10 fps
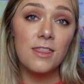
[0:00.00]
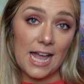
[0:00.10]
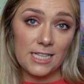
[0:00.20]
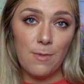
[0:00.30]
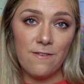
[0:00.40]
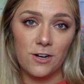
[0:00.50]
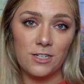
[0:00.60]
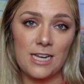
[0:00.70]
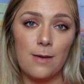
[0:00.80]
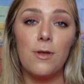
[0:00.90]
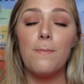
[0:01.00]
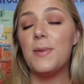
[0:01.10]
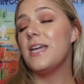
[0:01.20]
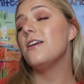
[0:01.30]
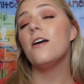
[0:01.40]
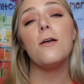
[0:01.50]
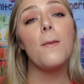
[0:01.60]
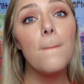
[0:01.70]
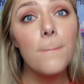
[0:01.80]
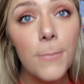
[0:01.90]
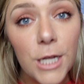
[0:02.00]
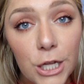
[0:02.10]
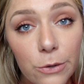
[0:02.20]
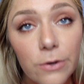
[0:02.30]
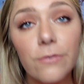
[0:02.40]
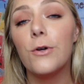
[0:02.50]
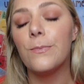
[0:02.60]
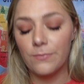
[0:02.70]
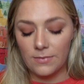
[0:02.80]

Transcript: that's my first tip. Be beautiful.